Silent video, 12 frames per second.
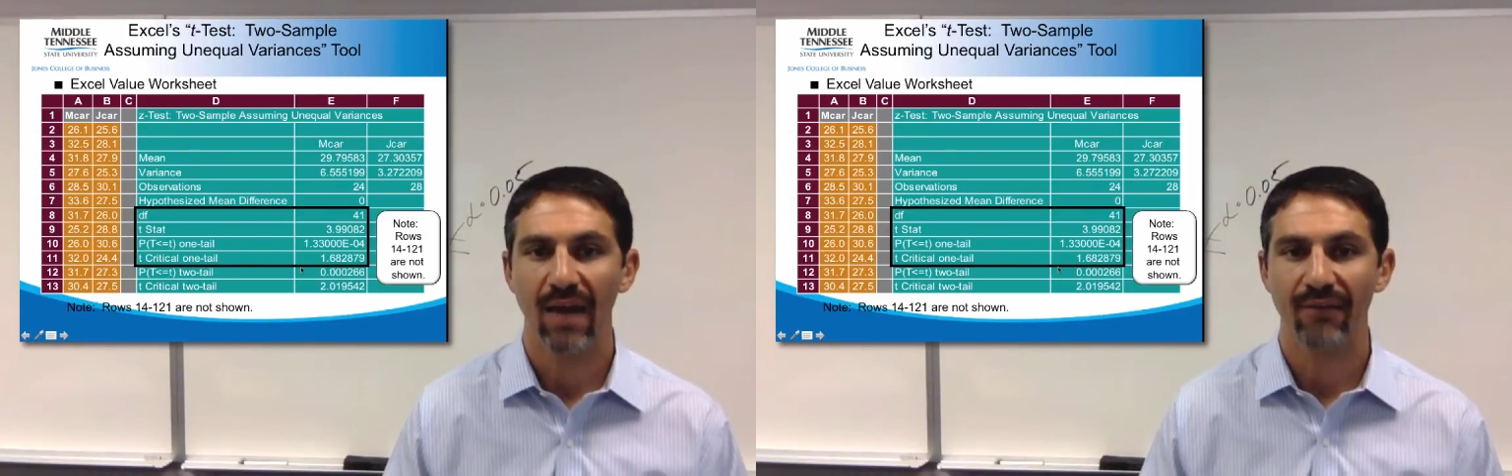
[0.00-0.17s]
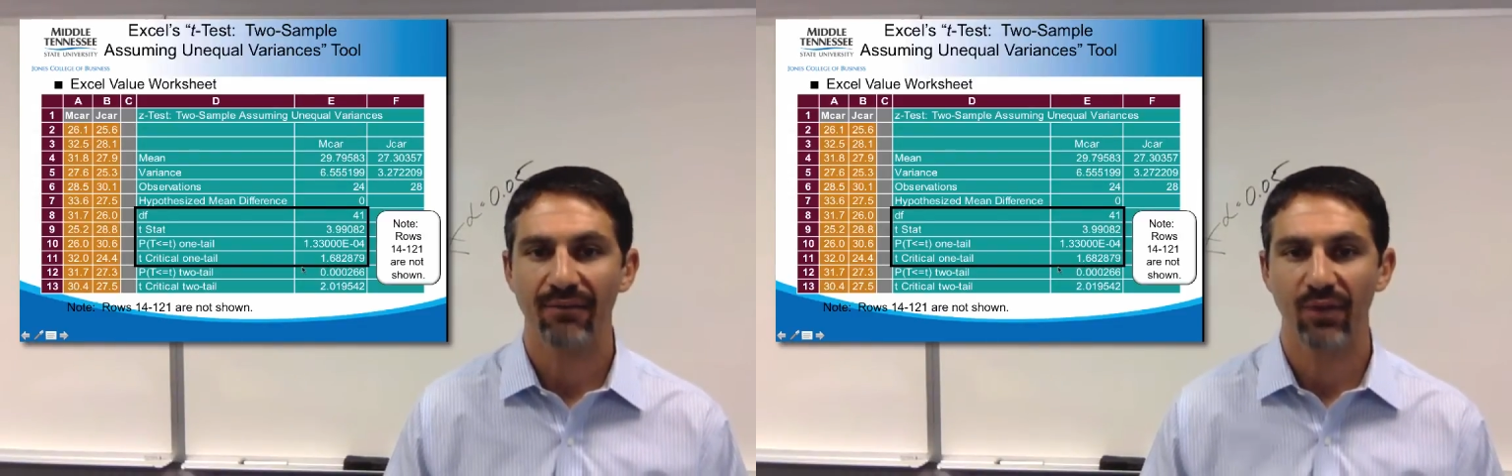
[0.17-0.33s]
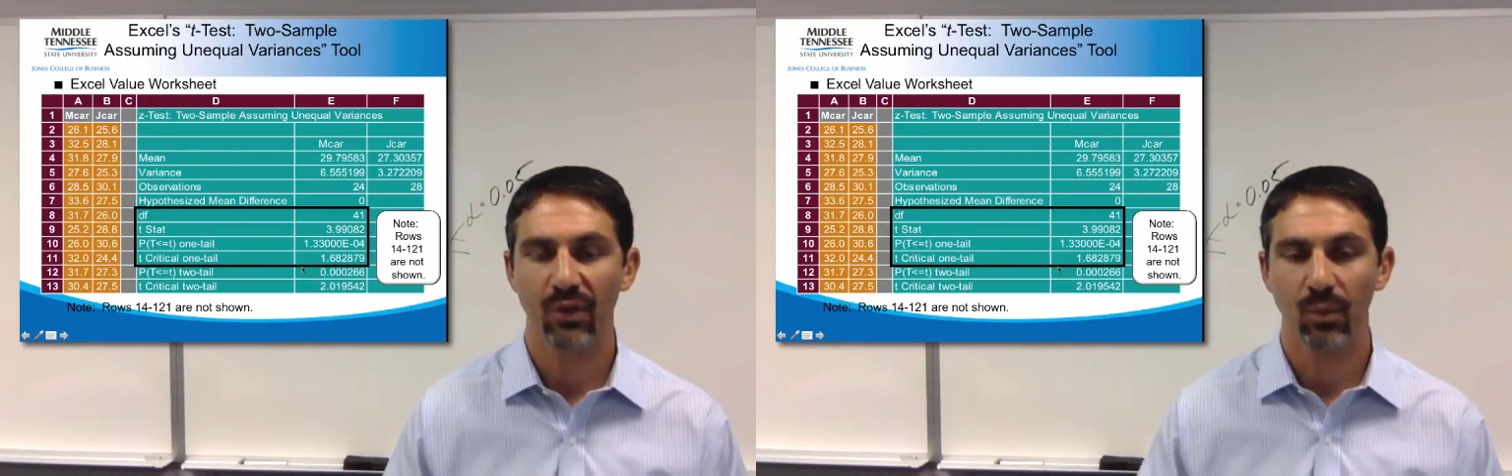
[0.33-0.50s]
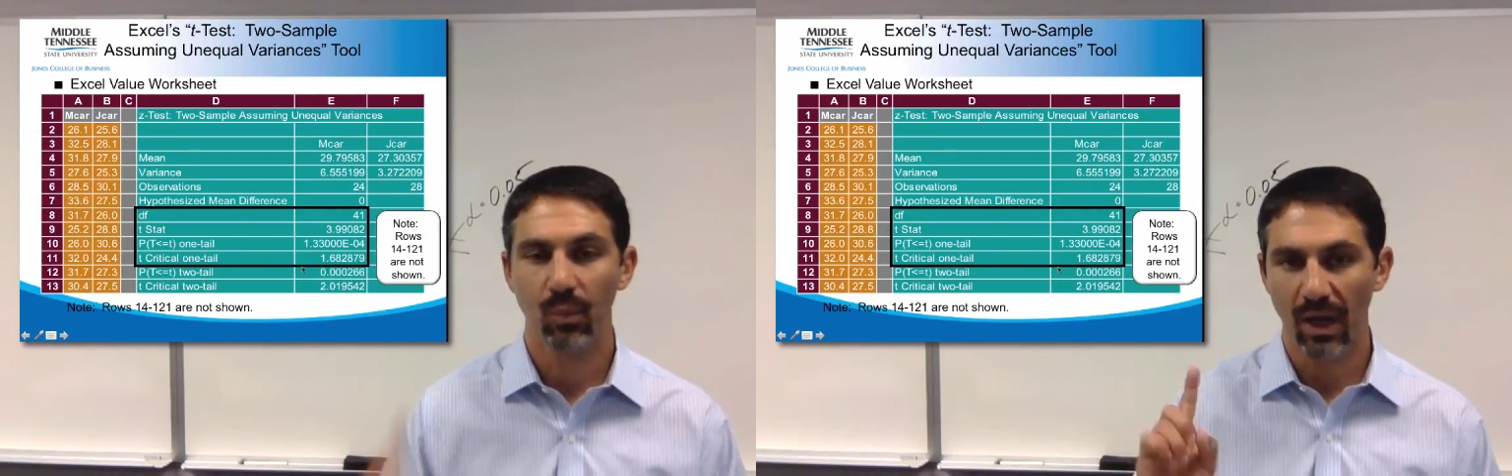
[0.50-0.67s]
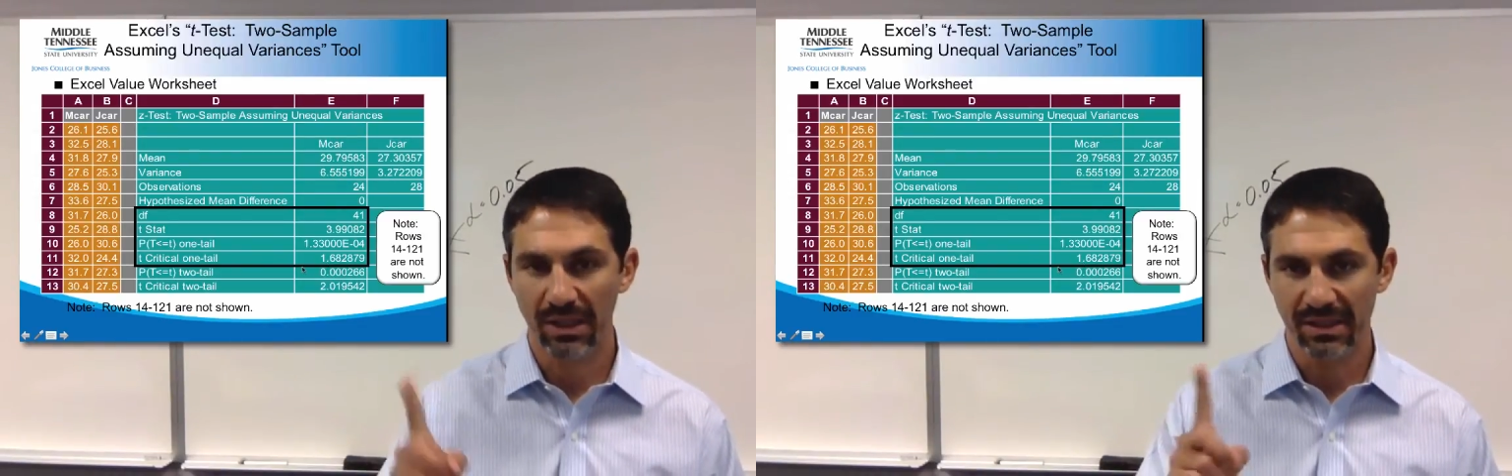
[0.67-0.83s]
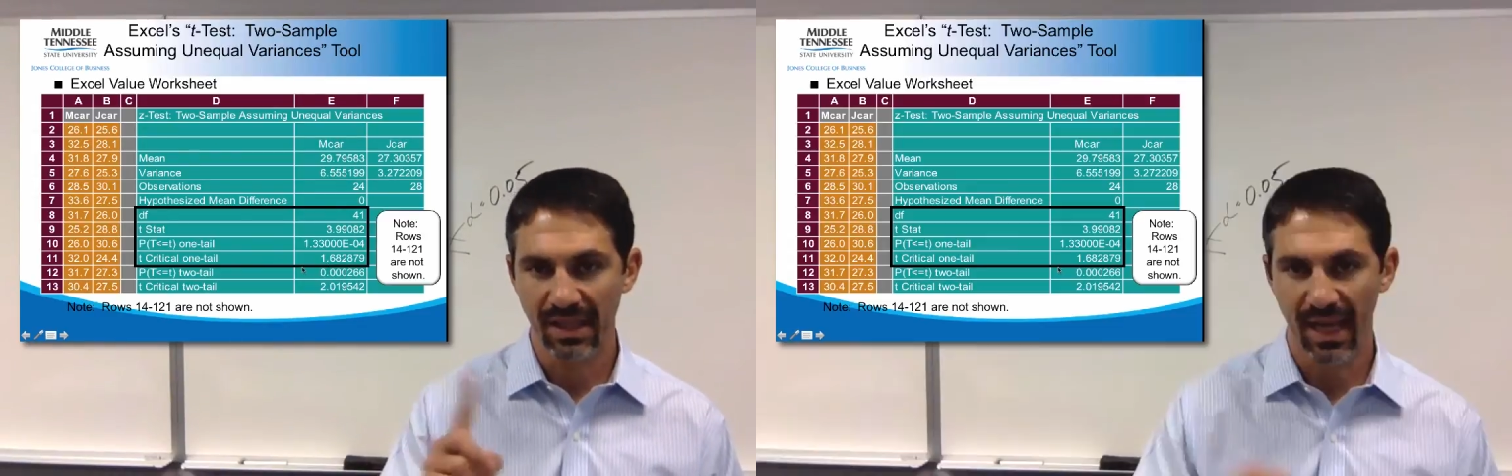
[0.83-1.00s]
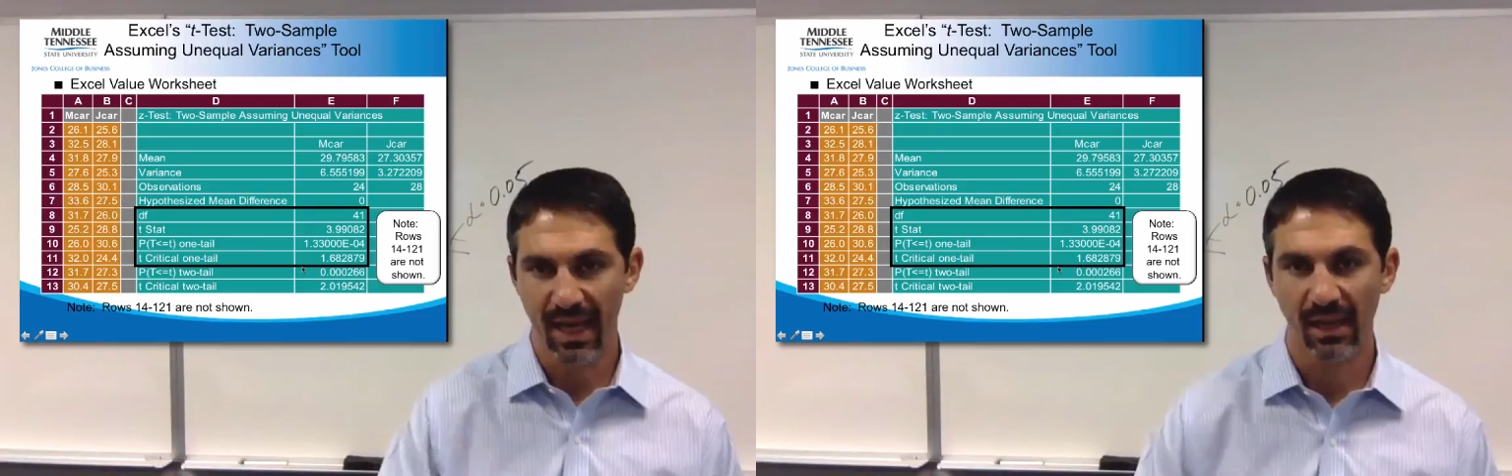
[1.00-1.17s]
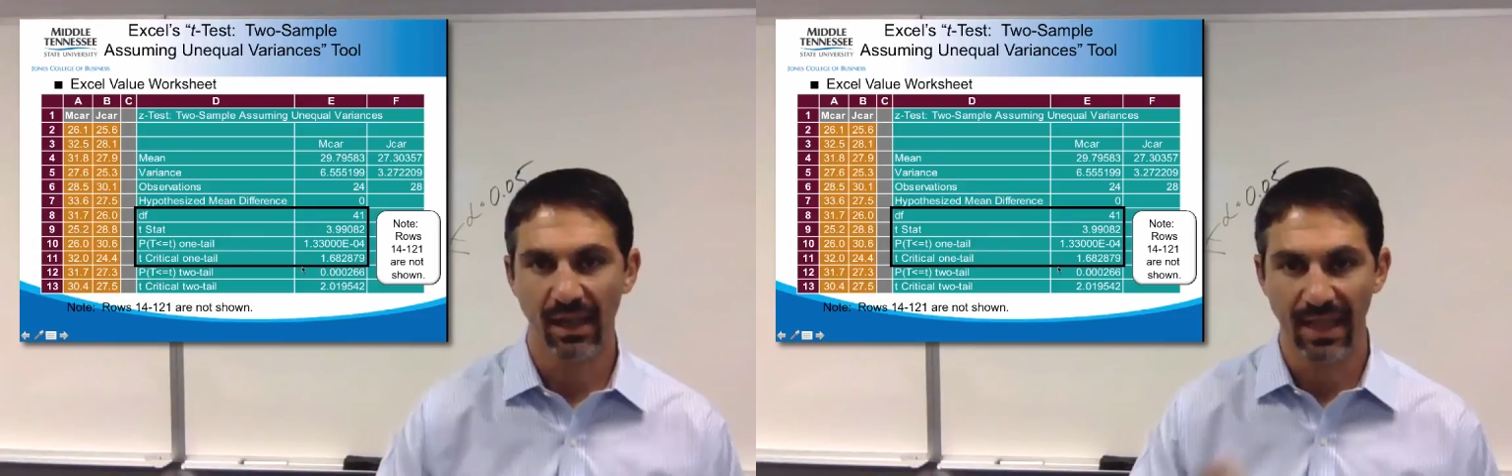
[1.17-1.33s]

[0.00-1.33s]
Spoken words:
for one tail,